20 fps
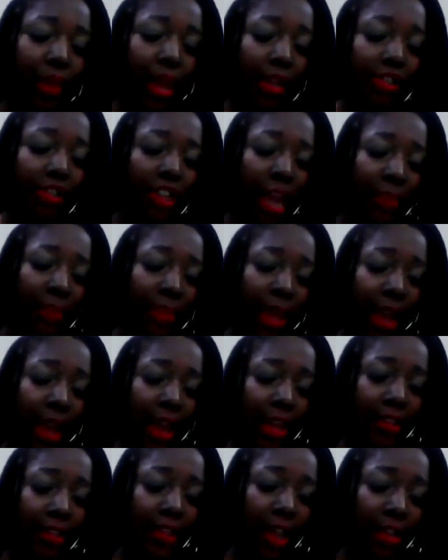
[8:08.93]
Chapter
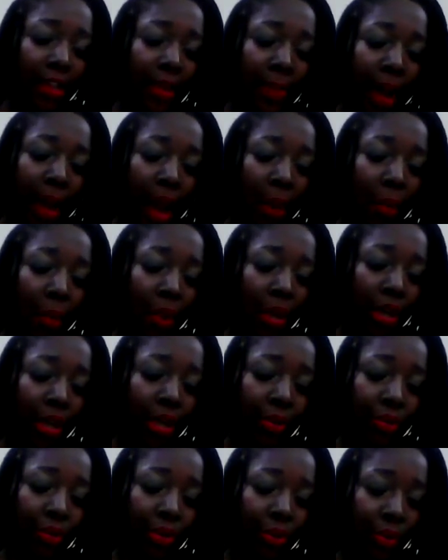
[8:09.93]
8 talked about what are
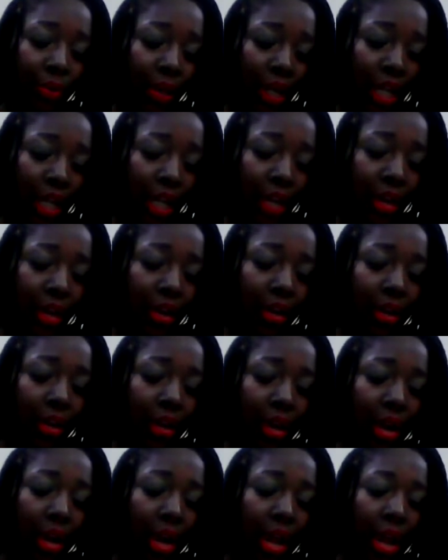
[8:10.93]
you doing
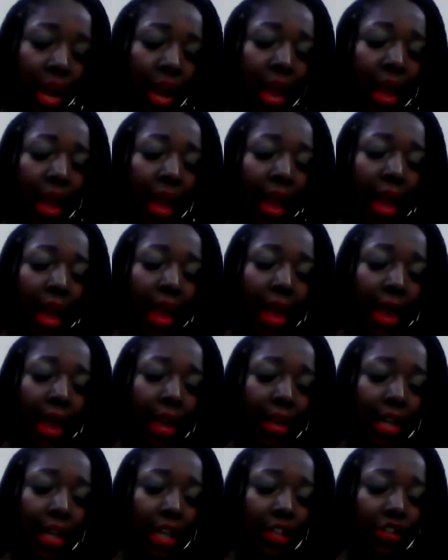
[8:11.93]
here?
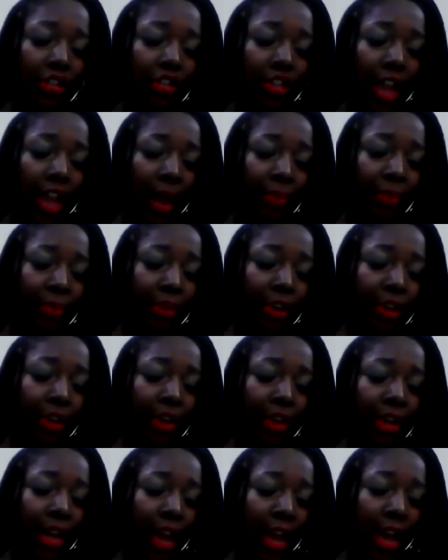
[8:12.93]
And in chapter
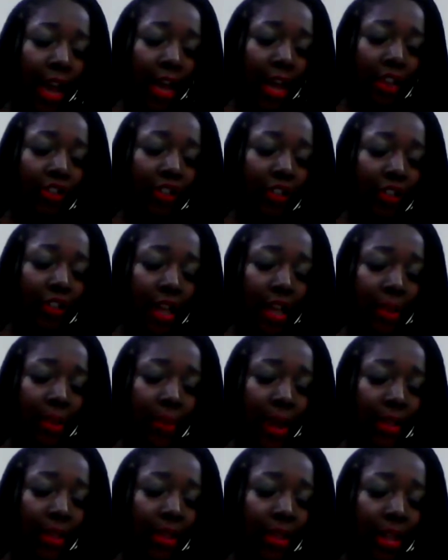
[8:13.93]
9, she talked
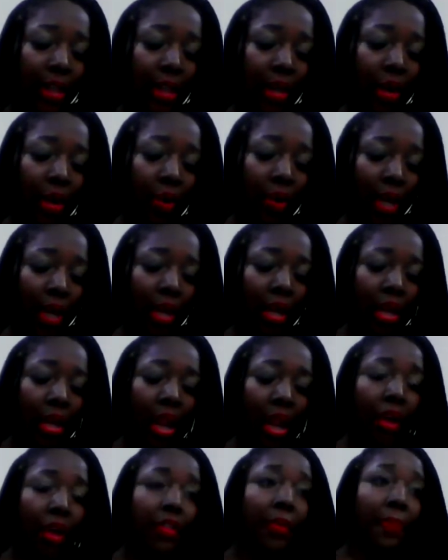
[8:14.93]
about the
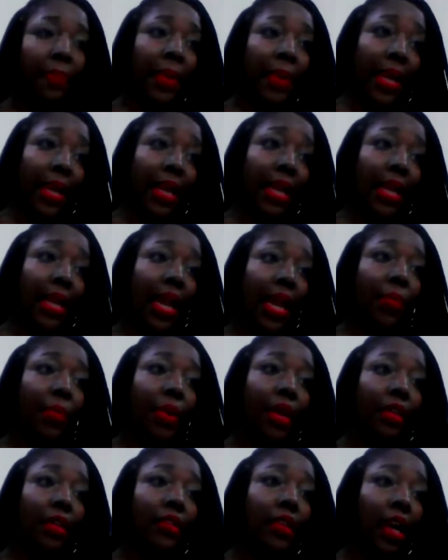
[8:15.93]
loincloth man, and we're
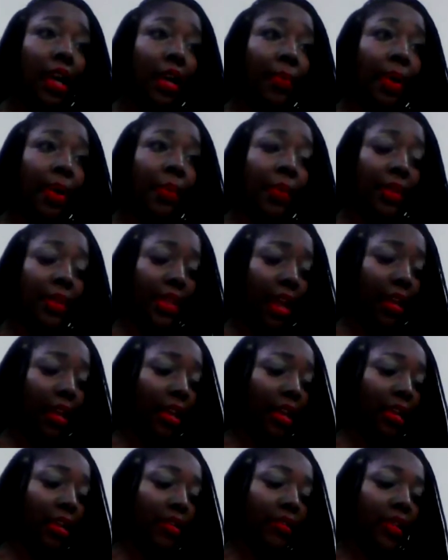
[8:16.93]
going to talk about what that
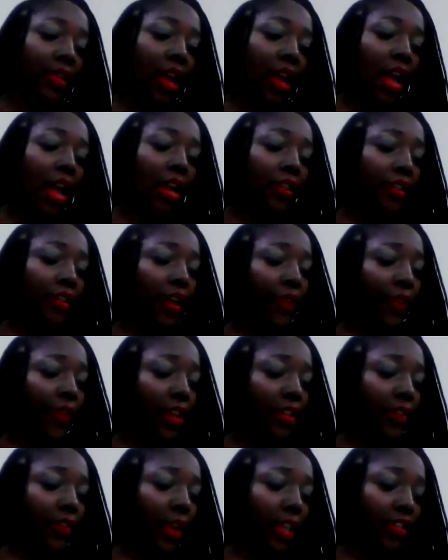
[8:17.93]
is. So,
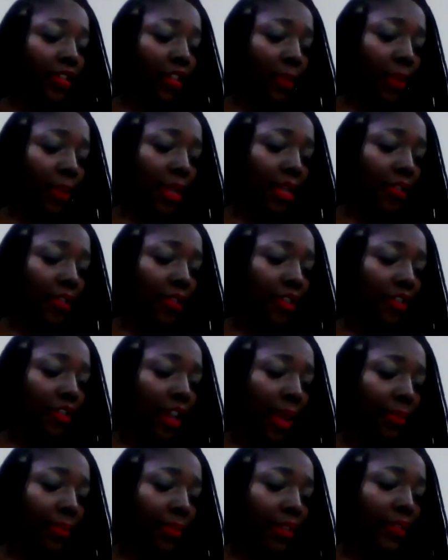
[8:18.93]
first of all, jumping into
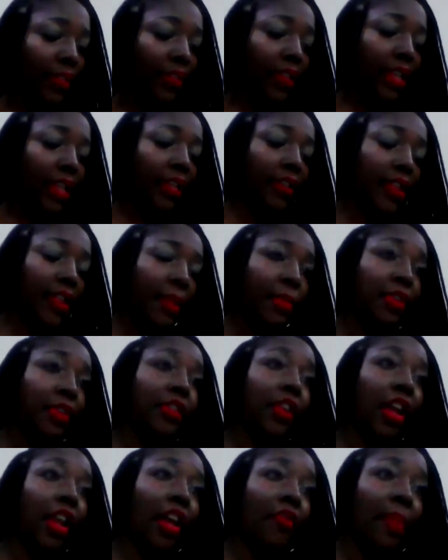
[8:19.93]
chapter 6, let me
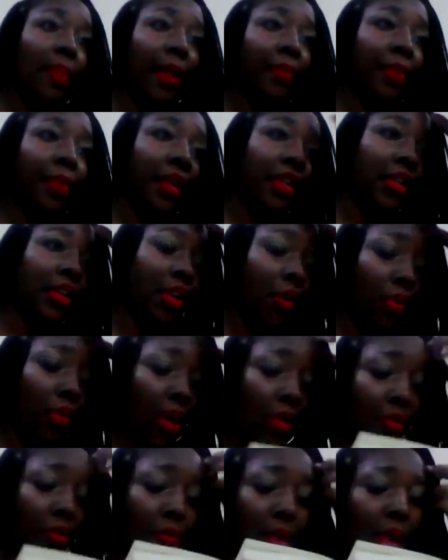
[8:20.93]
start off by reading the
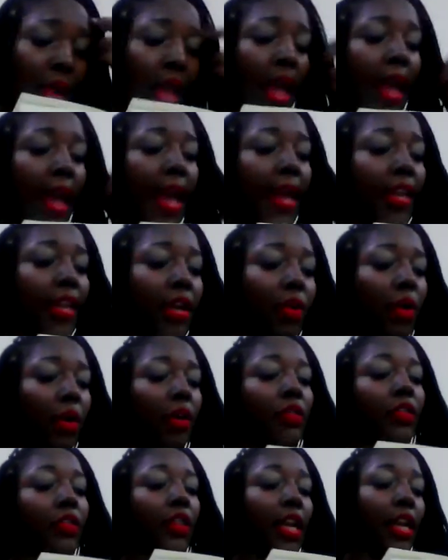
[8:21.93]
quote. And the
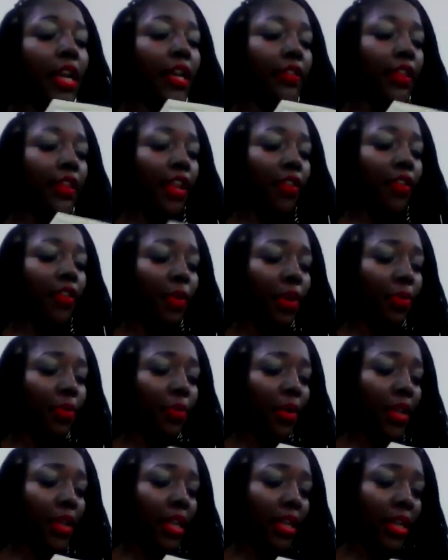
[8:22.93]
quote says, if we
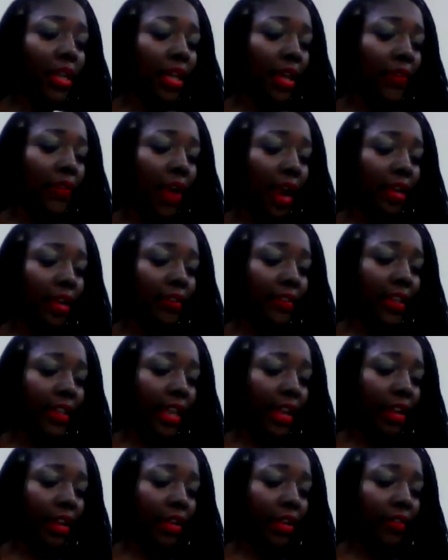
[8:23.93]
really love
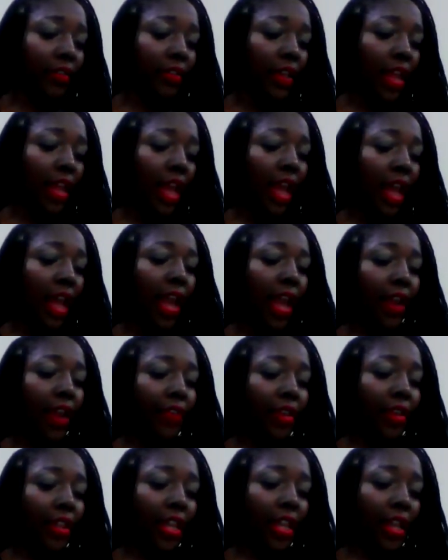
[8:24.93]
ourselves,
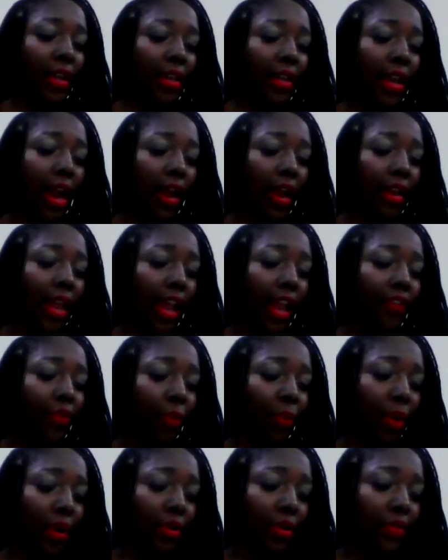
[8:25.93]
everything in our life
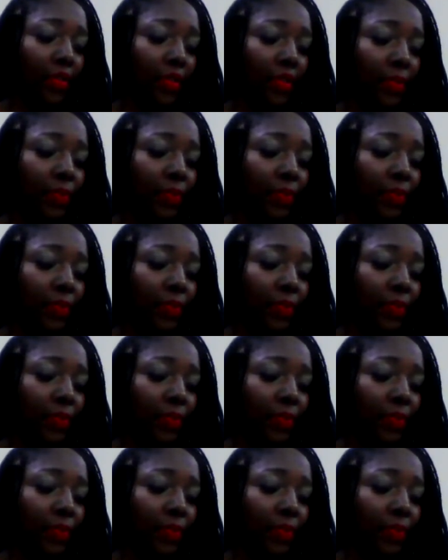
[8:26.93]
works.